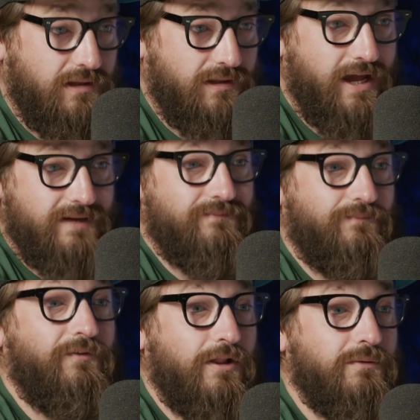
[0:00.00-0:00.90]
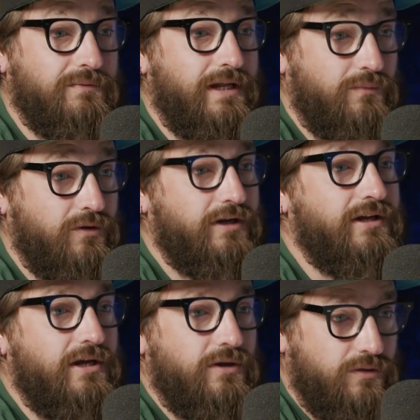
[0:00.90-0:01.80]
like follow network
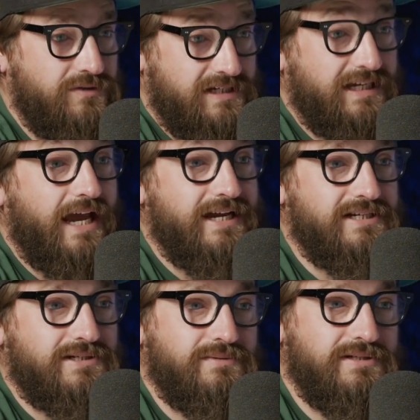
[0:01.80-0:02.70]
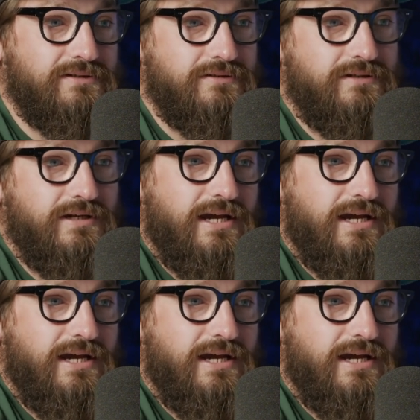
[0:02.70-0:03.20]
who's engaged with you.